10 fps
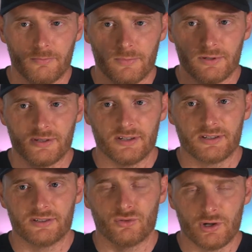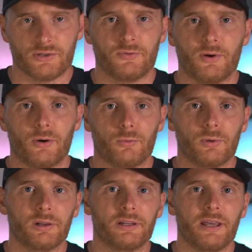this transfer
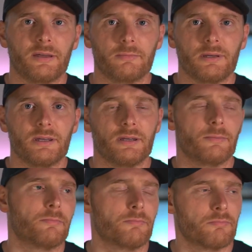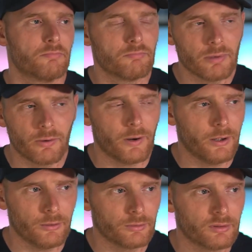will take me
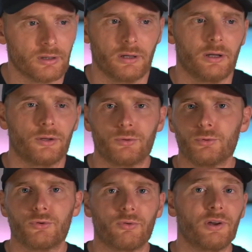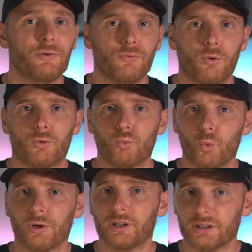around 2, 3, 4
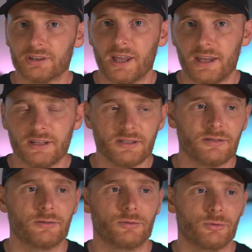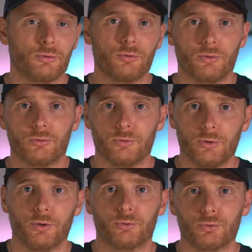working days to
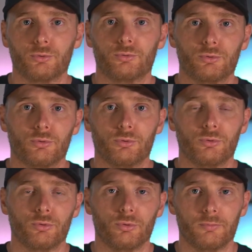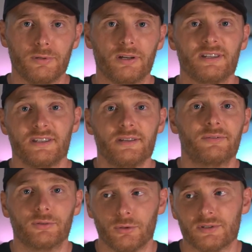to be
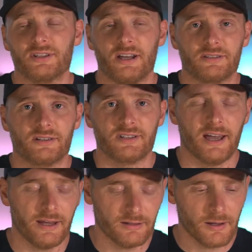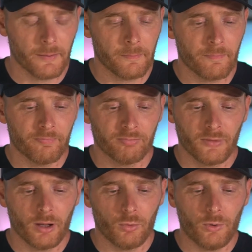received on the other side.
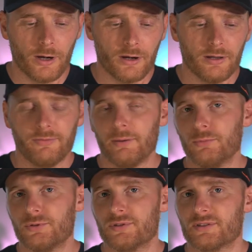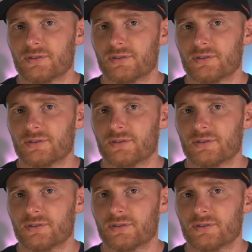Where if I'm using